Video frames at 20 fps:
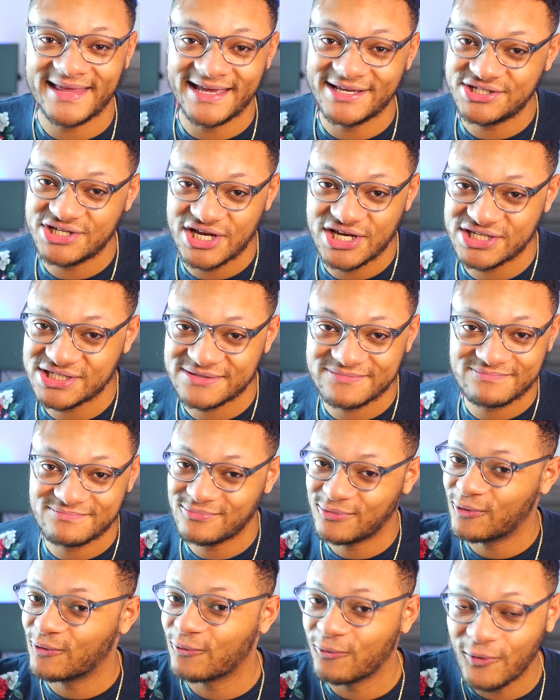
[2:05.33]
It just
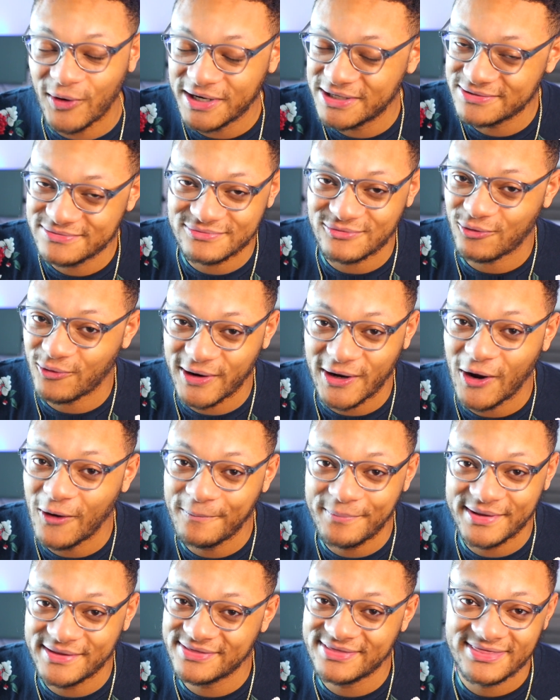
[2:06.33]
wouldn't
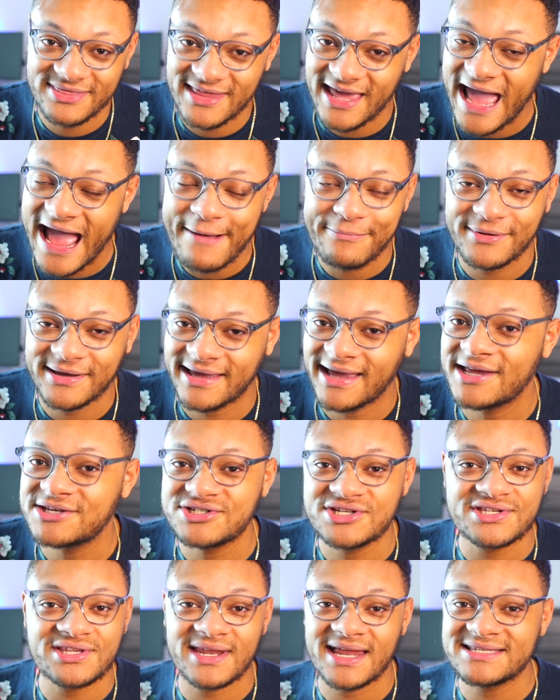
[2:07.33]
reopen the
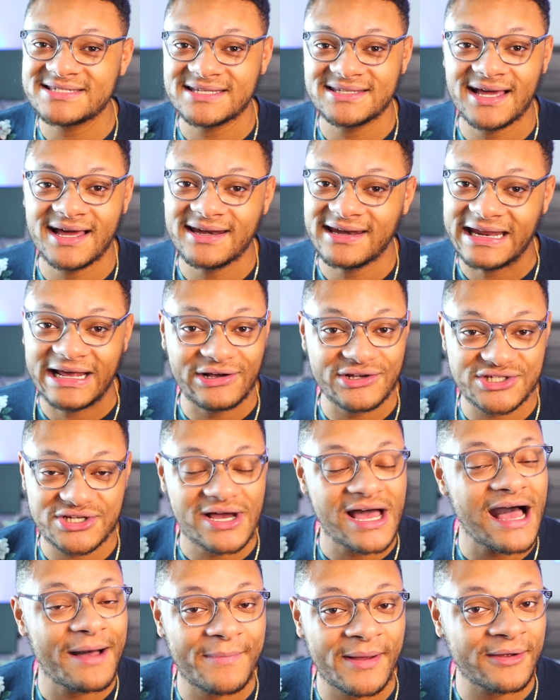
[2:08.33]
application, so that's a done deal. So
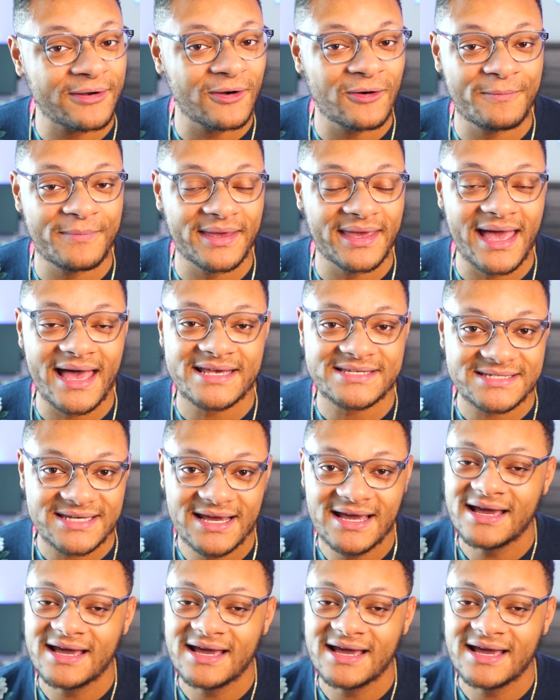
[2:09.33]
how about OBS?